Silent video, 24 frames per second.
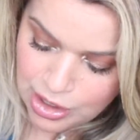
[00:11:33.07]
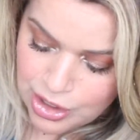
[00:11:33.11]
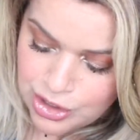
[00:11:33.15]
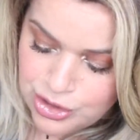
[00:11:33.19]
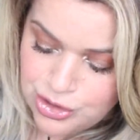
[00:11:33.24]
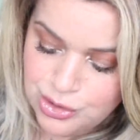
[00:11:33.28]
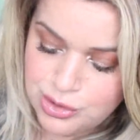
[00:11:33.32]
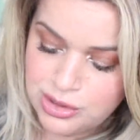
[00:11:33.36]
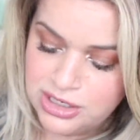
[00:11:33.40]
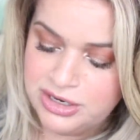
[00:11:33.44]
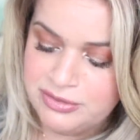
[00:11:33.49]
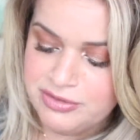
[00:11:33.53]

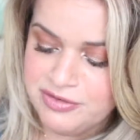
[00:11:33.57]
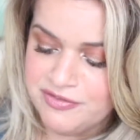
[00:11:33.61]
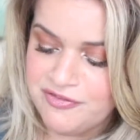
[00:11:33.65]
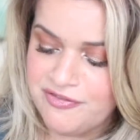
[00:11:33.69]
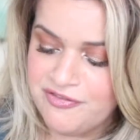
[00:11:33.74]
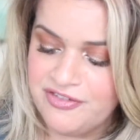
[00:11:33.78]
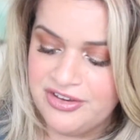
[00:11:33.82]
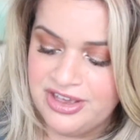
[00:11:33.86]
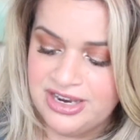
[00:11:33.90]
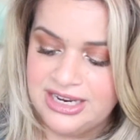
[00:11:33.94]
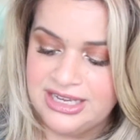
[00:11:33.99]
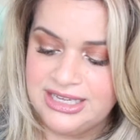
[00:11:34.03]
You can even
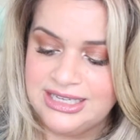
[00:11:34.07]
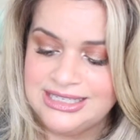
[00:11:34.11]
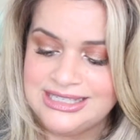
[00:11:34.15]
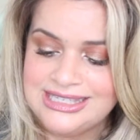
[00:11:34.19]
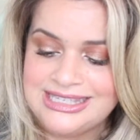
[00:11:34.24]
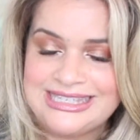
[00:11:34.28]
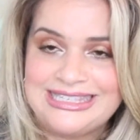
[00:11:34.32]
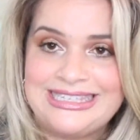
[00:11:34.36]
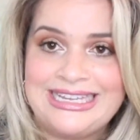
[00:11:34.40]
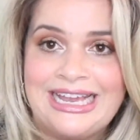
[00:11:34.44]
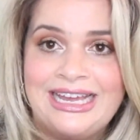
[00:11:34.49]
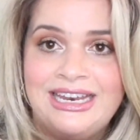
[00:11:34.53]
fit it
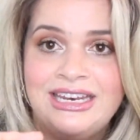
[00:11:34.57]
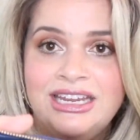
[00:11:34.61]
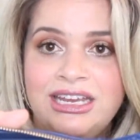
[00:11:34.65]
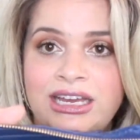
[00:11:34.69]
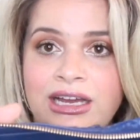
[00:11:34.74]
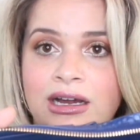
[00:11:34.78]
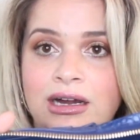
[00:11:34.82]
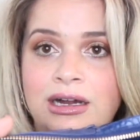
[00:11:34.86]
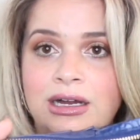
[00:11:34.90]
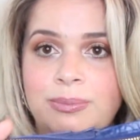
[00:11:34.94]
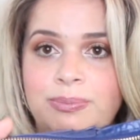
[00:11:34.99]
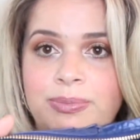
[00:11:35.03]
standing
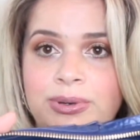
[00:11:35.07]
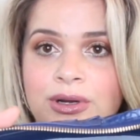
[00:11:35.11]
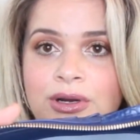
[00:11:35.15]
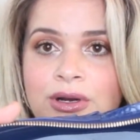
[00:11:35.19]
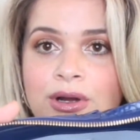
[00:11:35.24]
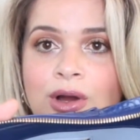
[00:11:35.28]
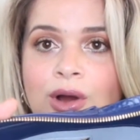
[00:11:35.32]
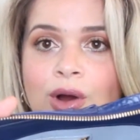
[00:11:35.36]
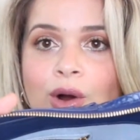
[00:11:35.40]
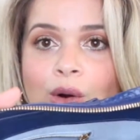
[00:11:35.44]
up